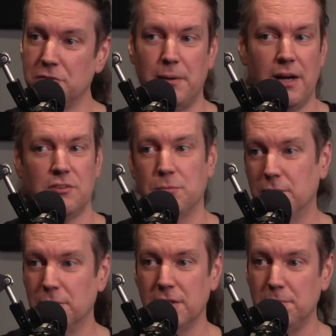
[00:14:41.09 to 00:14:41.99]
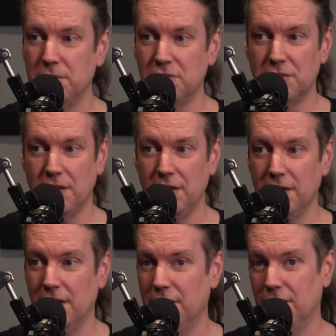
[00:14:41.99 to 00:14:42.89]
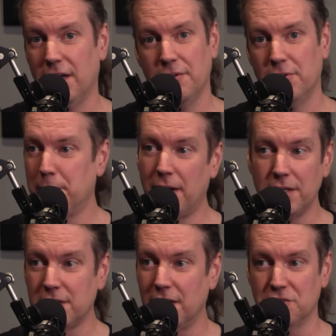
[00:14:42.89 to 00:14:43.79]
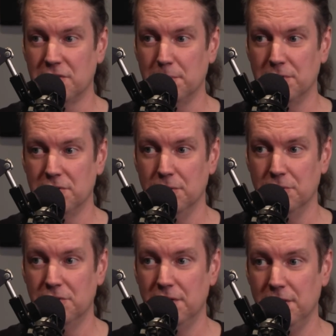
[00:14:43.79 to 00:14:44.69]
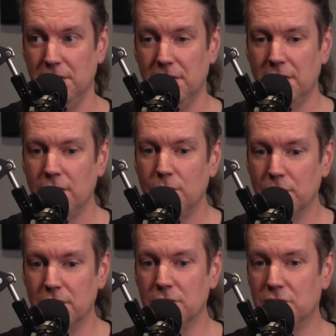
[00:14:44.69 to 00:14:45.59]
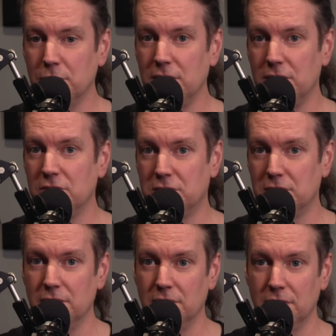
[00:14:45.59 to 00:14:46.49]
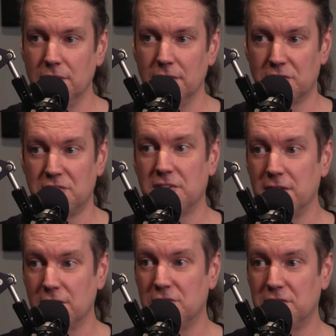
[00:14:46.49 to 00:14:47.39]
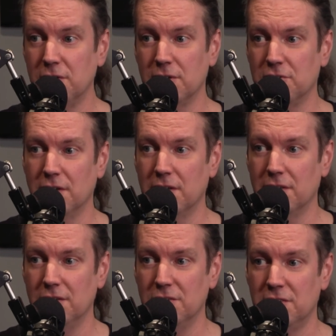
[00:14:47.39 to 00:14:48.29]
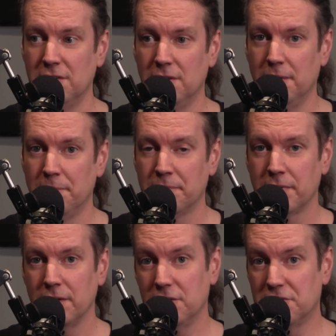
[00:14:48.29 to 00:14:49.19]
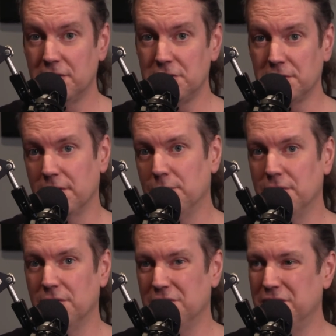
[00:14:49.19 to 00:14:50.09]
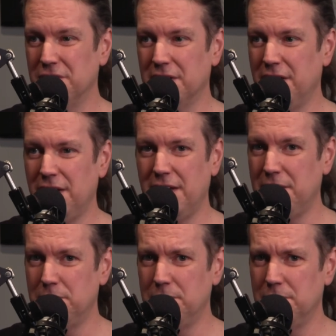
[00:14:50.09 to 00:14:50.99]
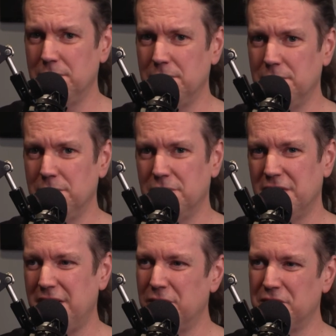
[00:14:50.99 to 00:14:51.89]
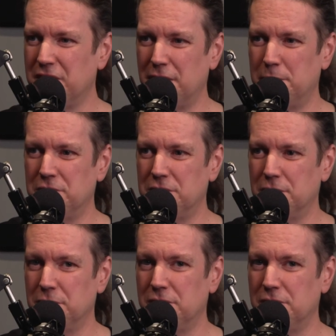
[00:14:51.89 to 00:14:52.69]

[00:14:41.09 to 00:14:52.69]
back to what we had been saying on a lot of our podcast episodes, that when you do these extended series like this, essentially what this is like is it 8 or 10 episodes?